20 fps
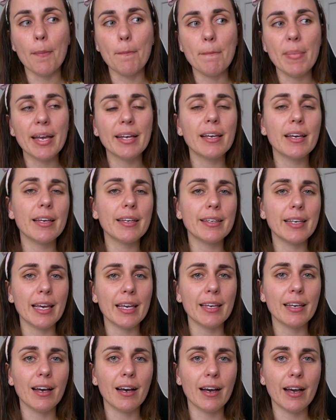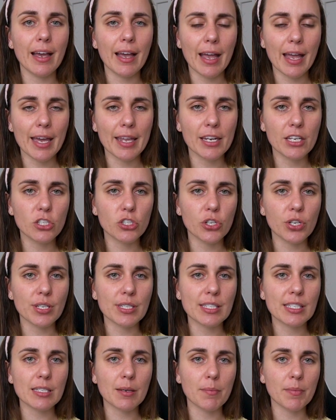Mega Gengar Energy,
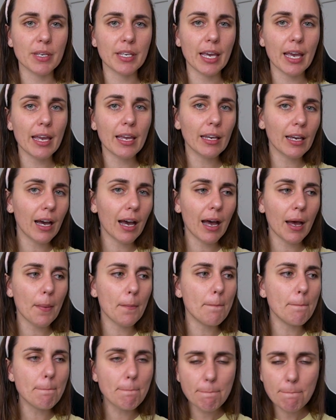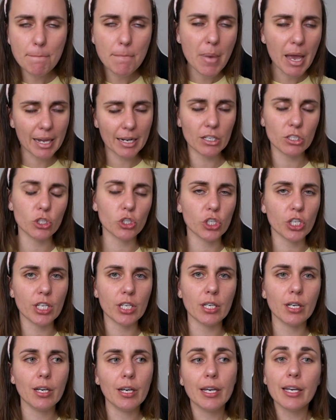some Gengar
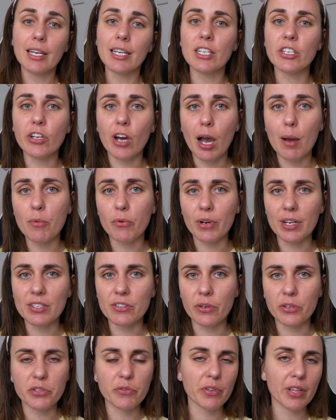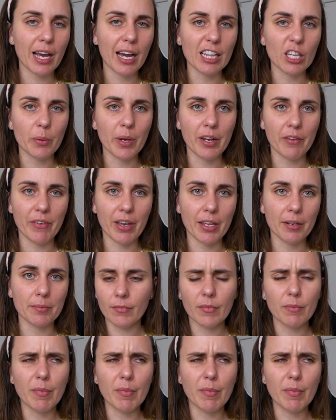Menergy in timed research for the Halloween event.